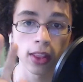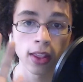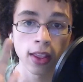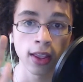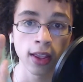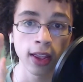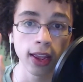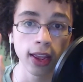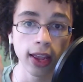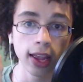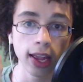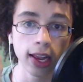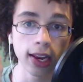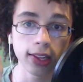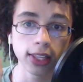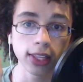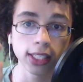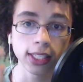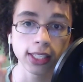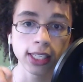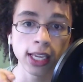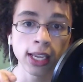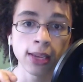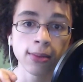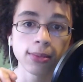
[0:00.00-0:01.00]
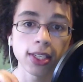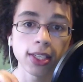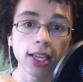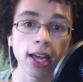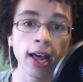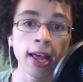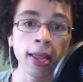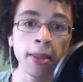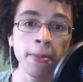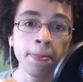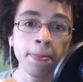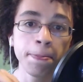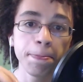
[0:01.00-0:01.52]
And at the same
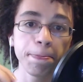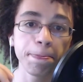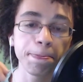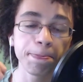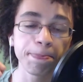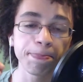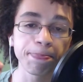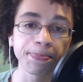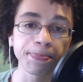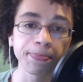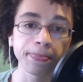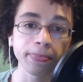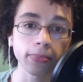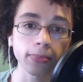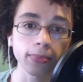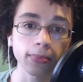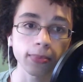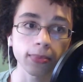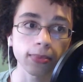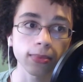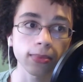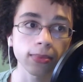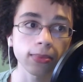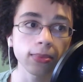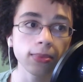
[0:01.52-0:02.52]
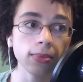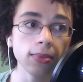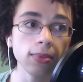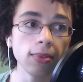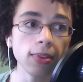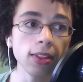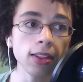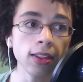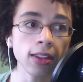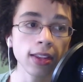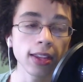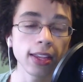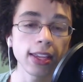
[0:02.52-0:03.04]
time,
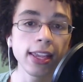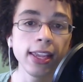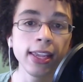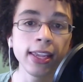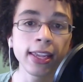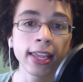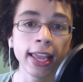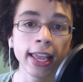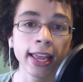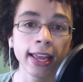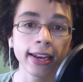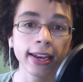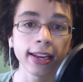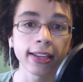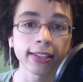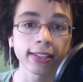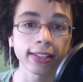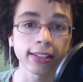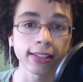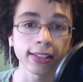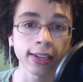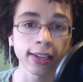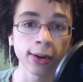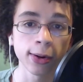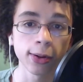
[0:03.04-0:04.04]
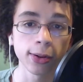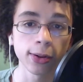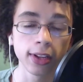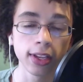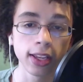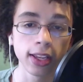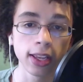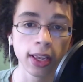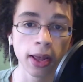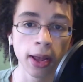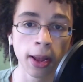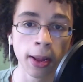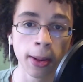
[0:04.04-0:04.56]
he can't
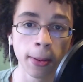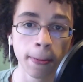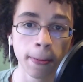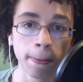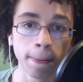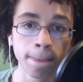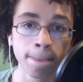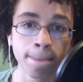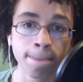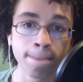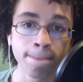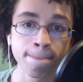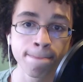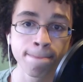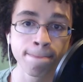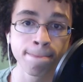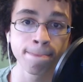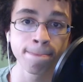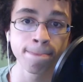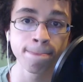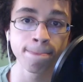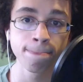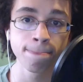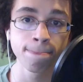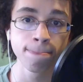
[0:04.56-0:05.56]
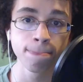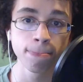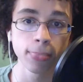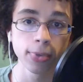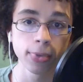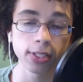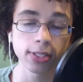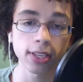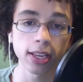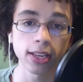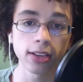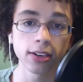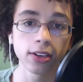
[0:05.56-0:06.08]
necessarily
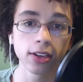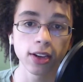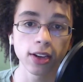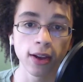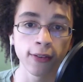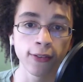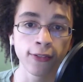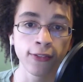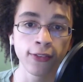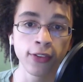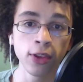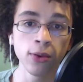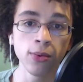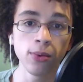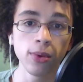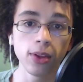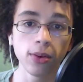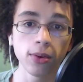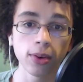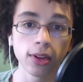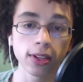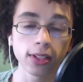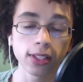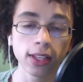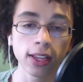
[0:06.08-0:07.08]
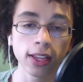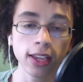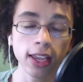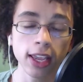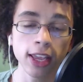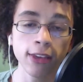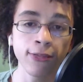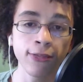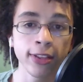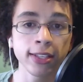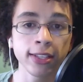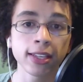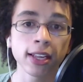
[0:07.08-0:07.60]
send a few units. Like,
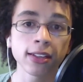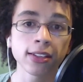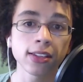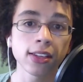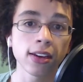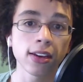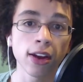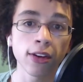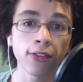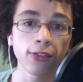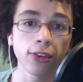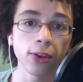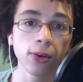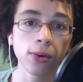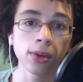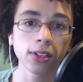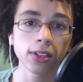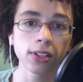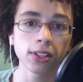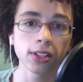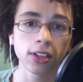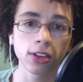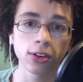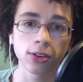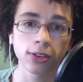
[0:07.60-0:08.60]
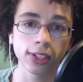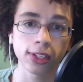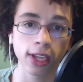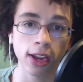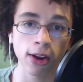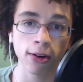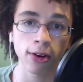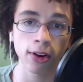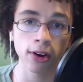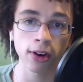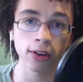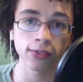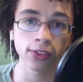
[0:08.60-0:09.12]
if he sends enough units that you're scared
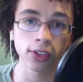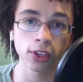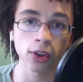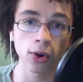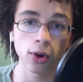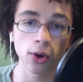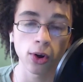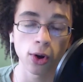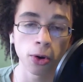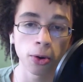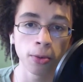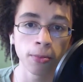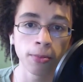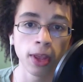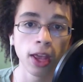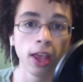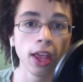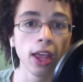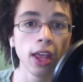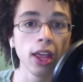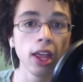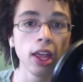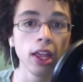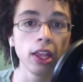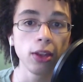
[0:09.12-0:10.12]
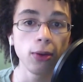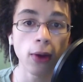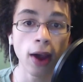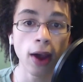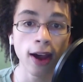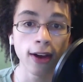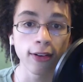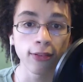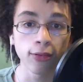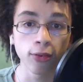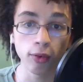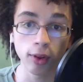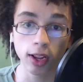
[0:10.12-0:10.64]
enough to go home, you
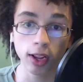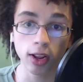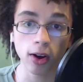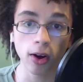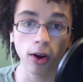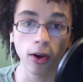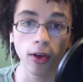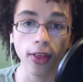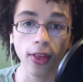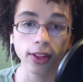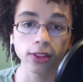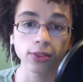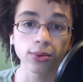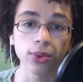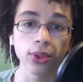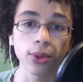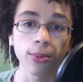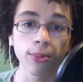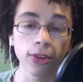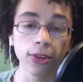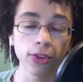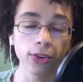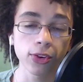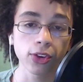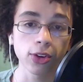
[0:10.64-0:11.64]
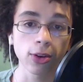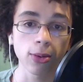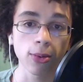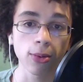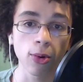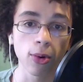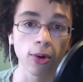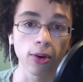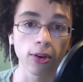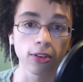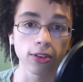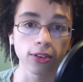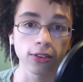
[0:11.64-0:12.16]
have recall. That's what the Mothership
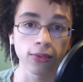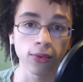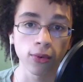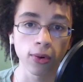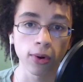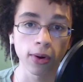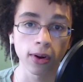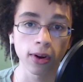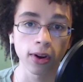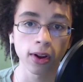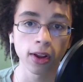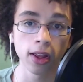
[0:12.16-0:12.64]
Core is for.